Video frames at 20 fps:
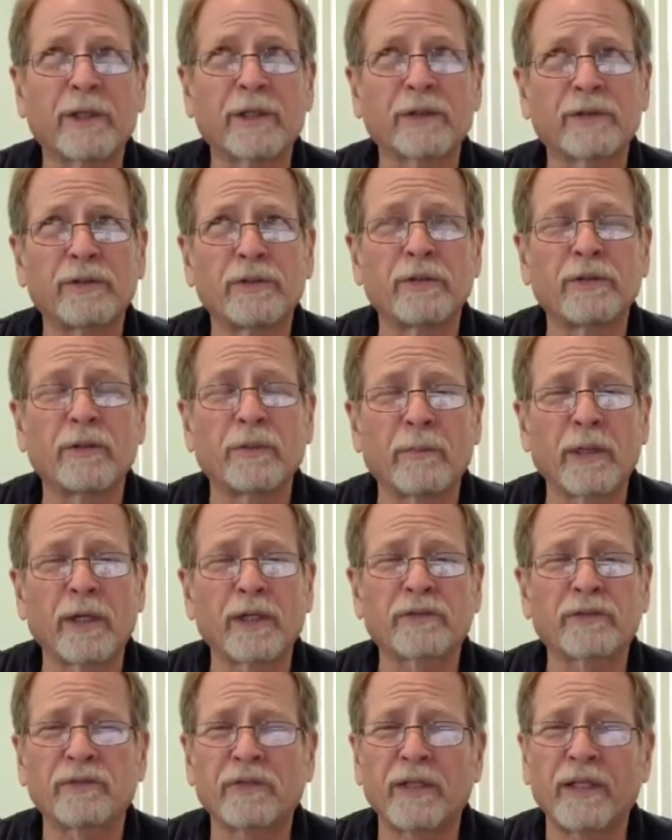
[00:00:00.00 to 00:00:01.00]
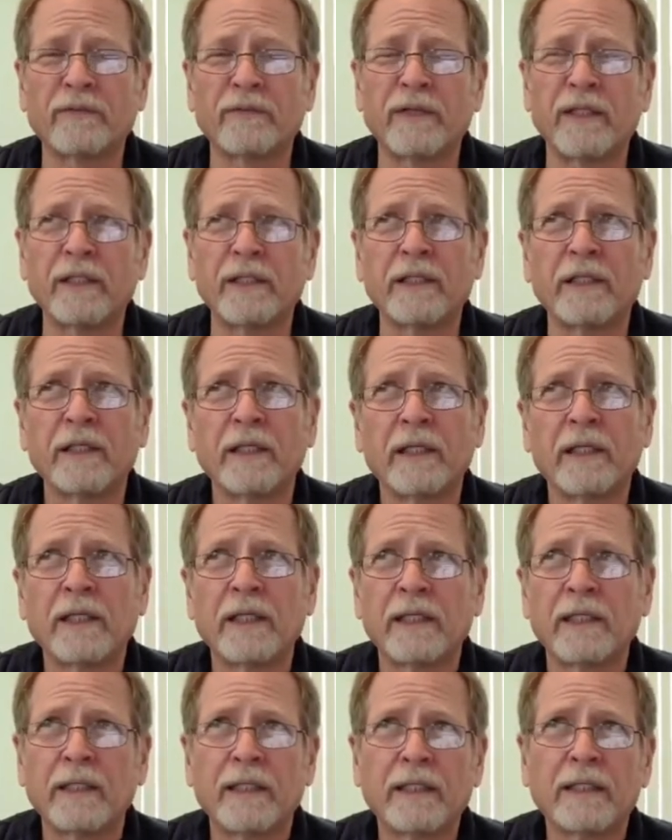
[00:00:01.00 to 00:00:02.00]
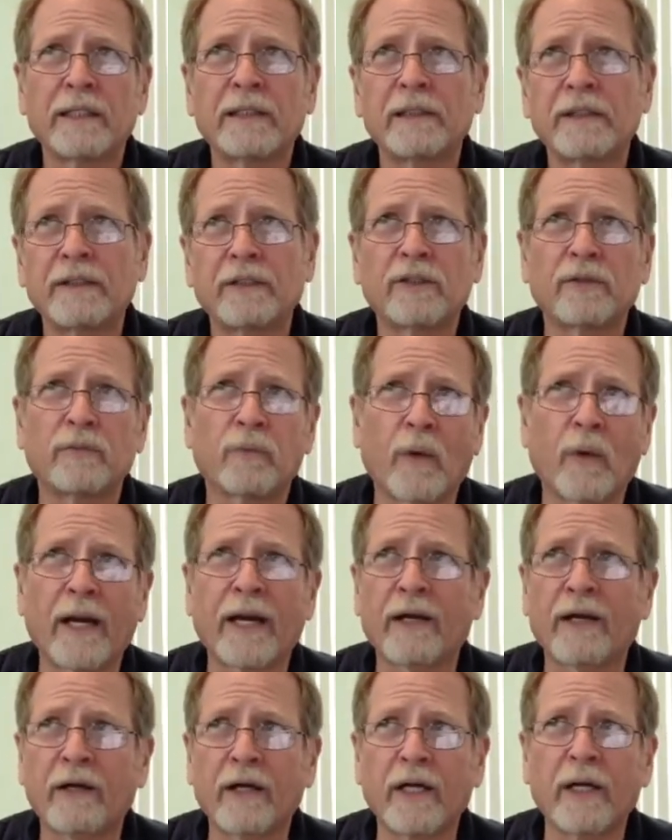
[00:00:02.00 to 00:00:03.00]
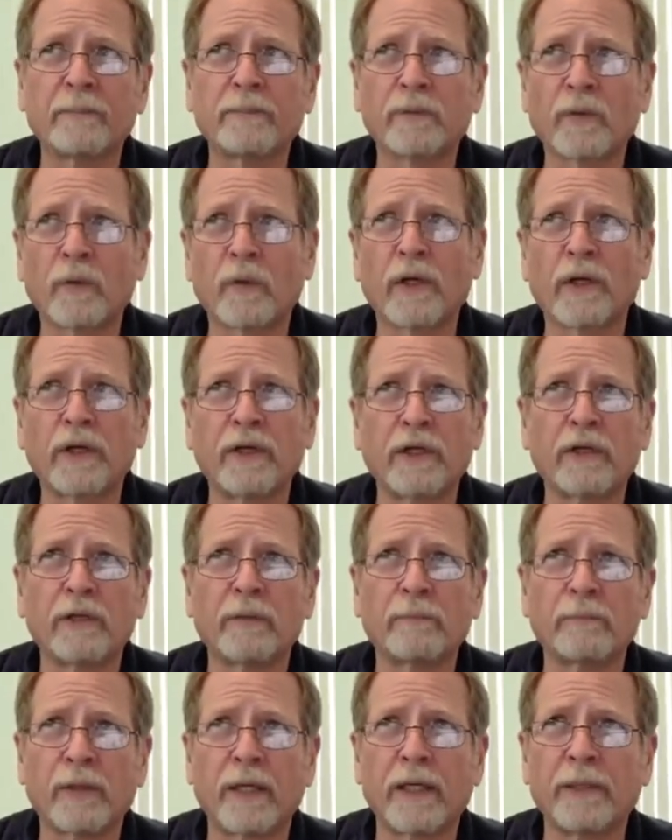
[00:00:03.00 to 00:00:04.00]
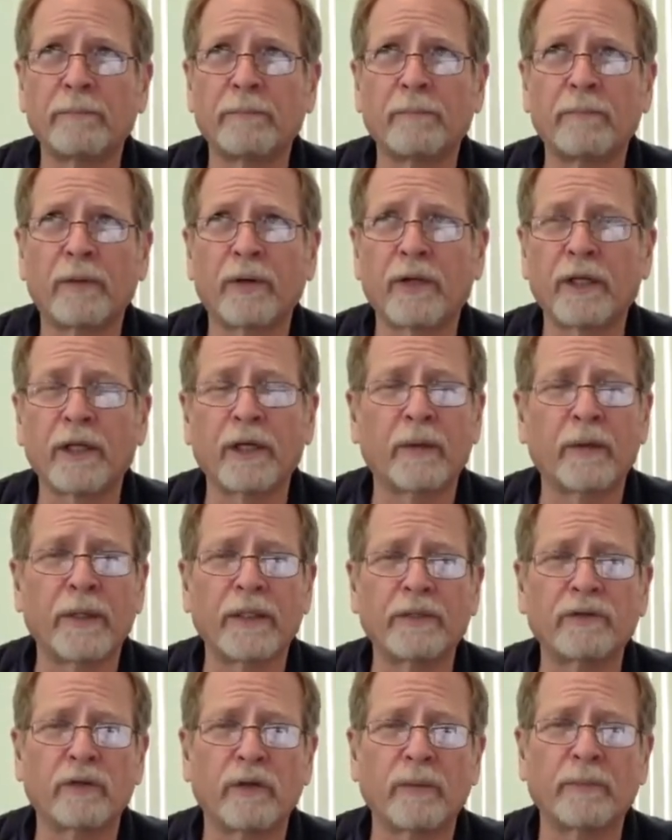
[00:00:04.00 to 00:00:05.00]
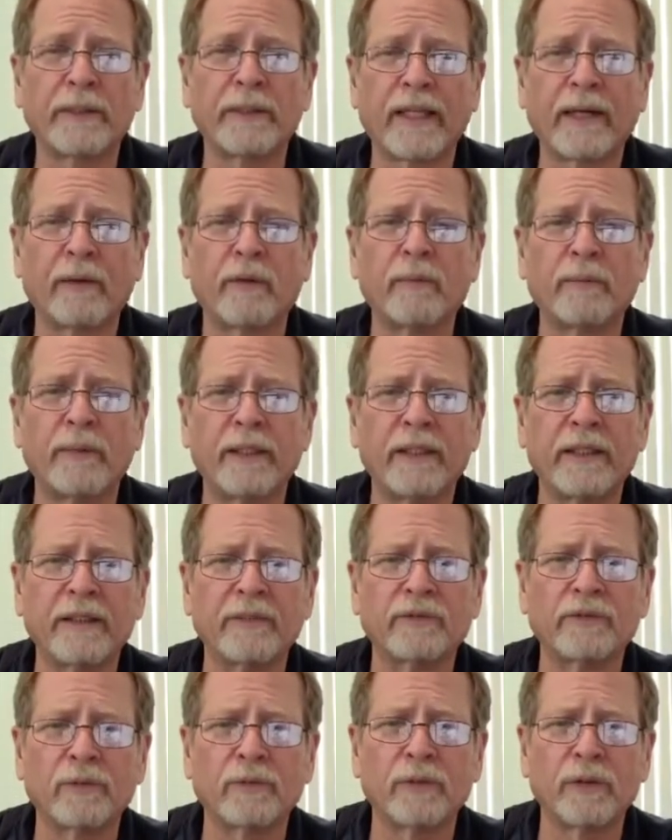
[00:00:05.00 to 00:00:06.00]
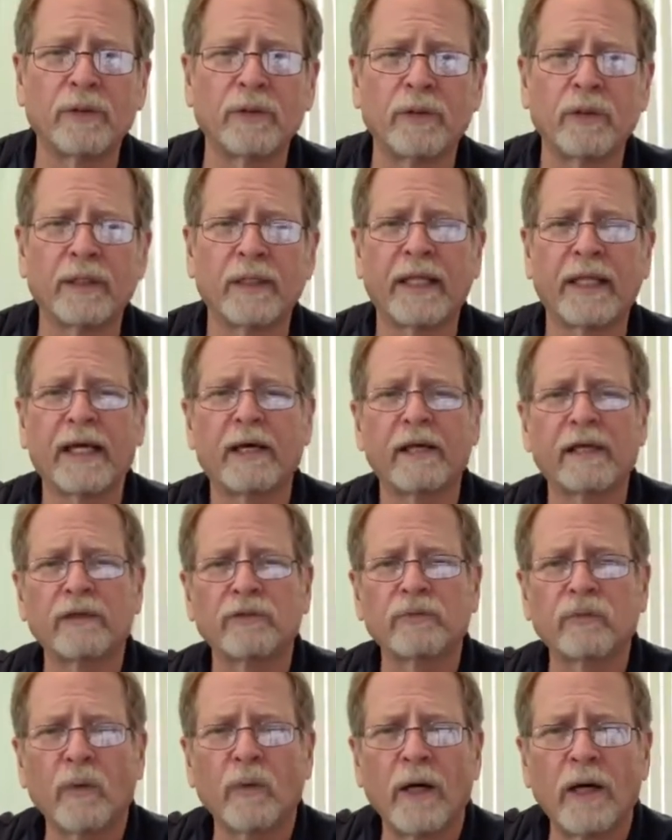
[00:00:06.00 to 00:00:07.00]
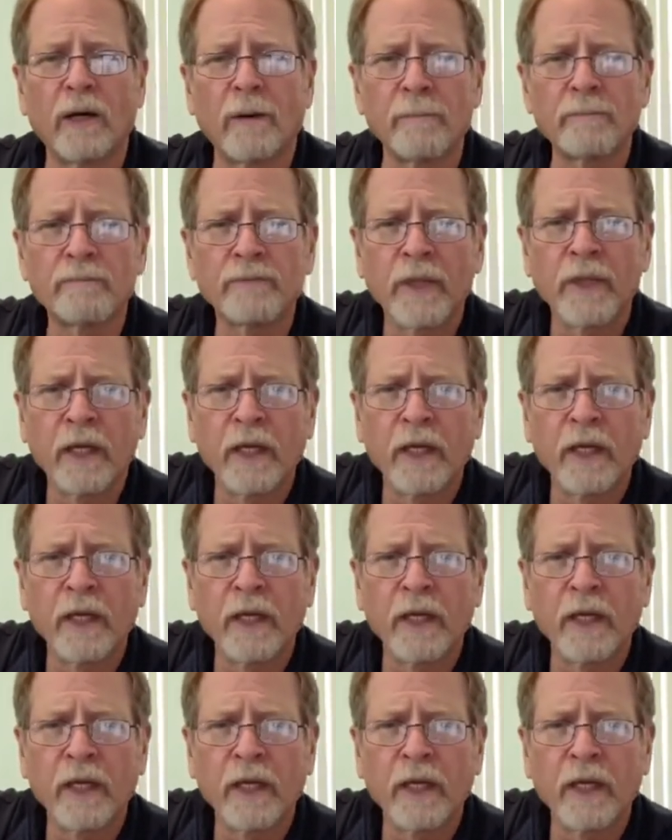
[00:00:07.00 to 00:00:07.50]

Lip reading: II or Mark 7. You could wire it up to where you could pipe audio into it, but that would be some noodling out as well.